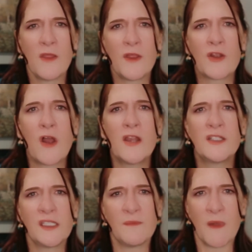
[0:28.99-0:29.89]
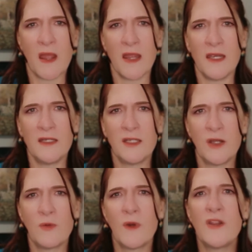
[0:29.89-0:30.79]
The conscious mind,
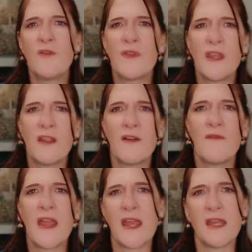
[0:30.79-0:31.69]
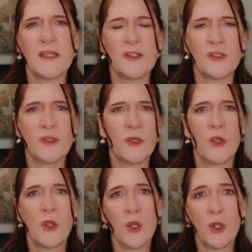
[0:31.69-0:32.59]
what you think of as
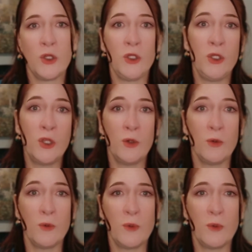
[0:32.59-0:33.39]
you,